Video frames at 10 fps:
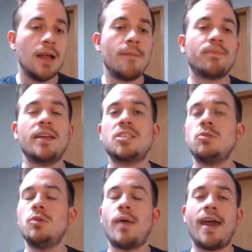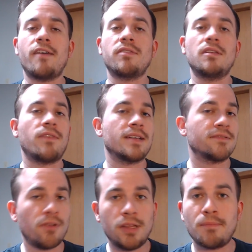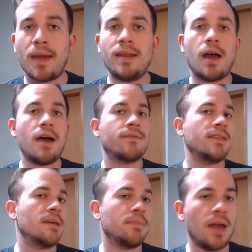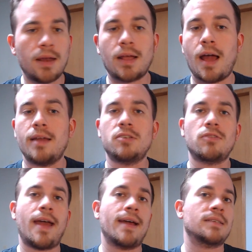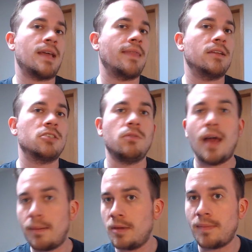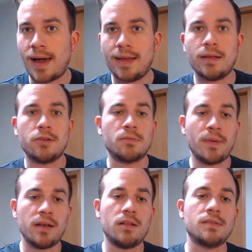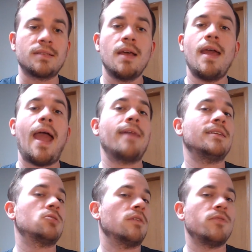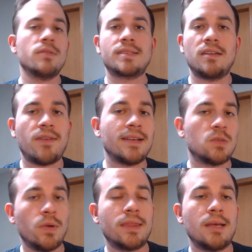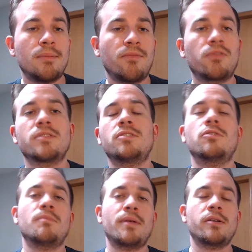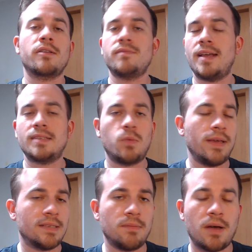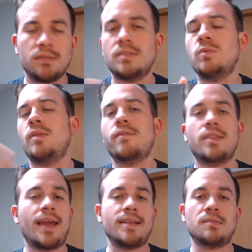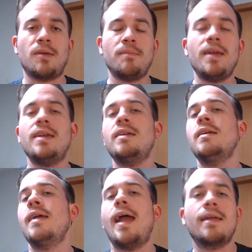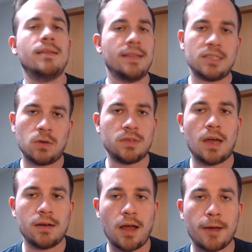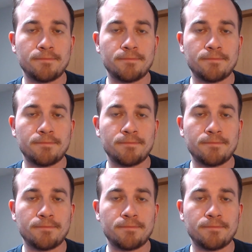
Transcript: that you have the device fully paid off and that be out of contract and that you not be behind on your bills and that you have used the device with them for a certain period of days, weeks, months, whatever the case may be, and the list goes on and on.